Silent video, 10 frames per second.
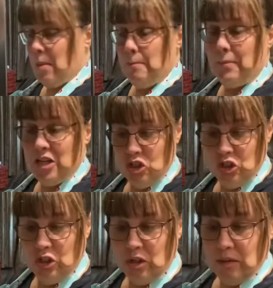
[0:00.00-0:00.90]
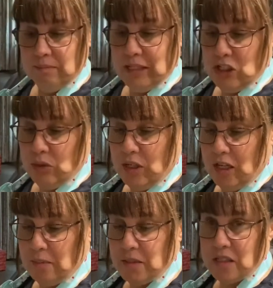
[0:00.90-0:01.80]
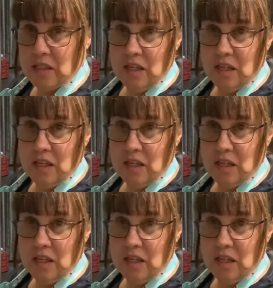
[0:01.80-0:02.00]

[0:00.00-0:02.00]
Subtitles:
my sugar, my 2 cups